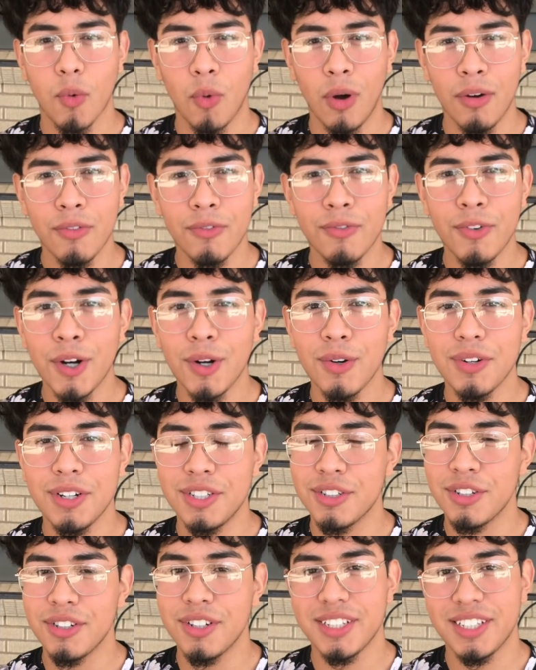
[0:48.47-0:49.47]
One vote
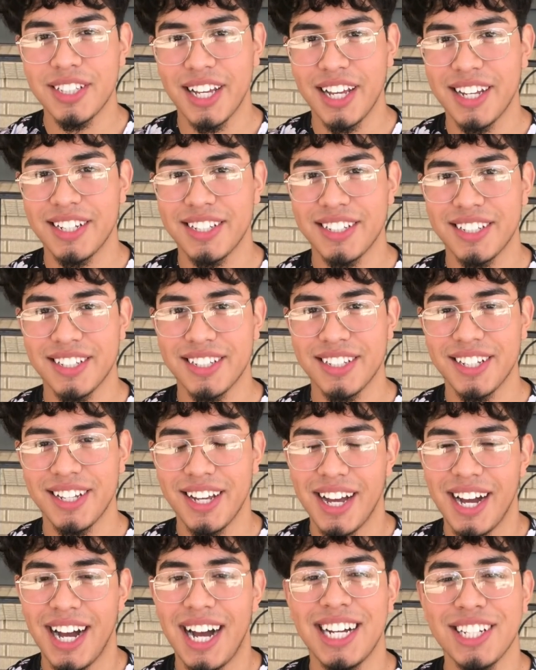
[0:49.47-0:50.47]
is all it takes.
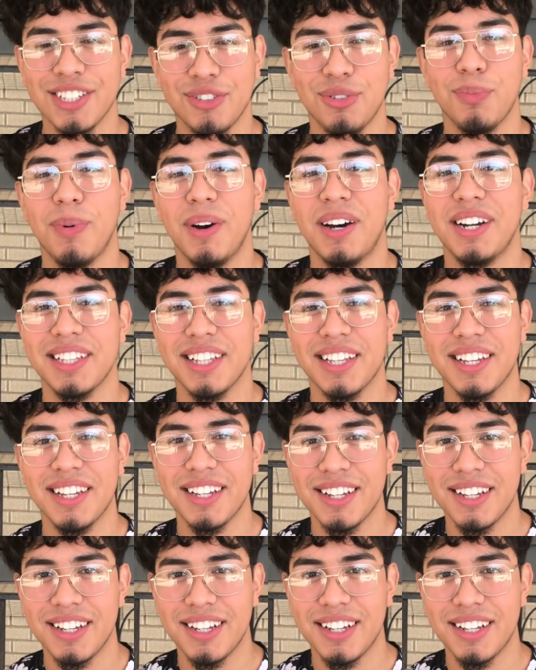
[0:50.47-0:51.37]
Haz tu parte.